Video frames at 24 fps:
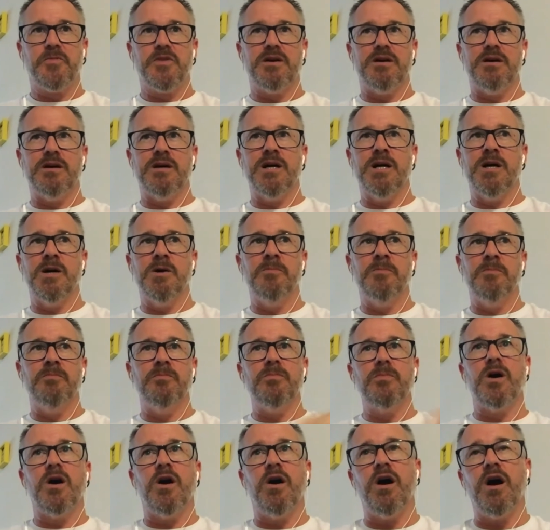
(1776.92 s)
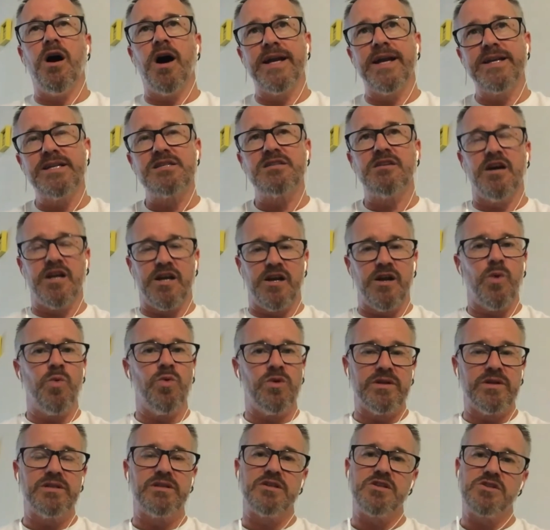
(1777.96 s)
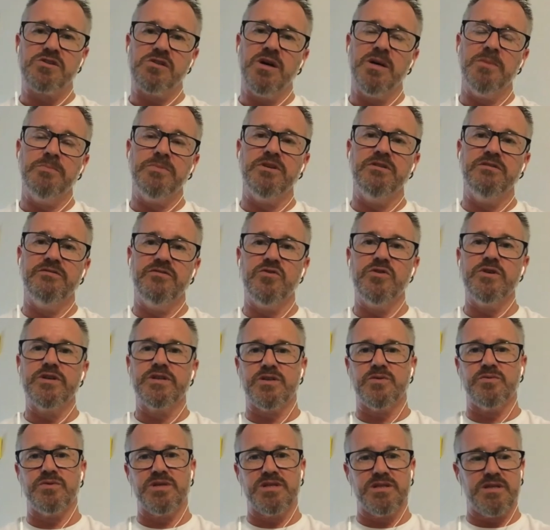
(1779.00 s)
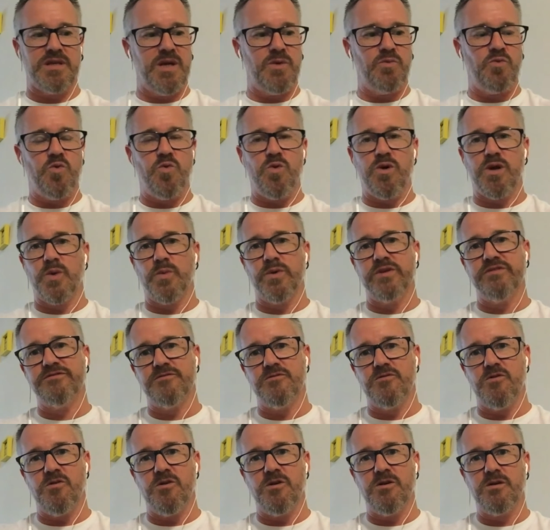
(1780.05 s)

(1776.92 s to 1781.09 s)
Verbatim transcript: um, I decided I wanted to try and be a voice that was saying, well, what are we for?